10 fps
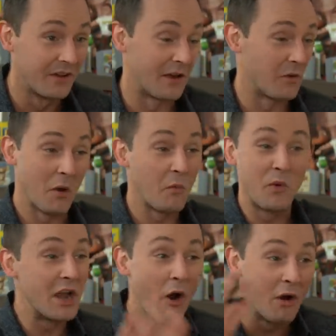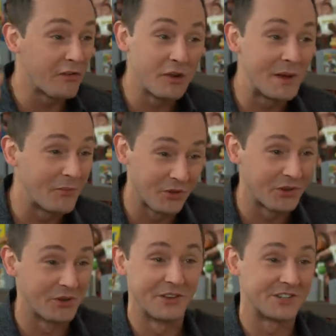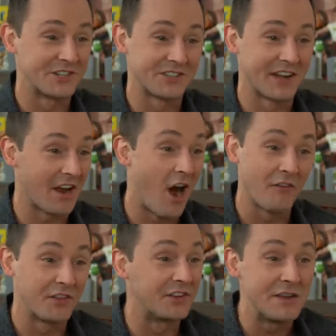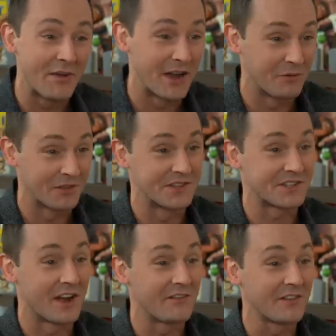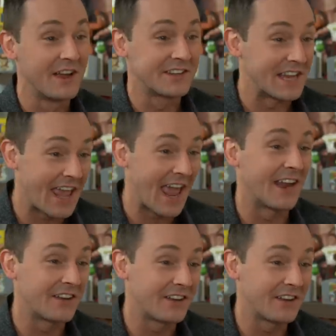And we know a few people too that just, like, off the deep end with this stuff because they can't.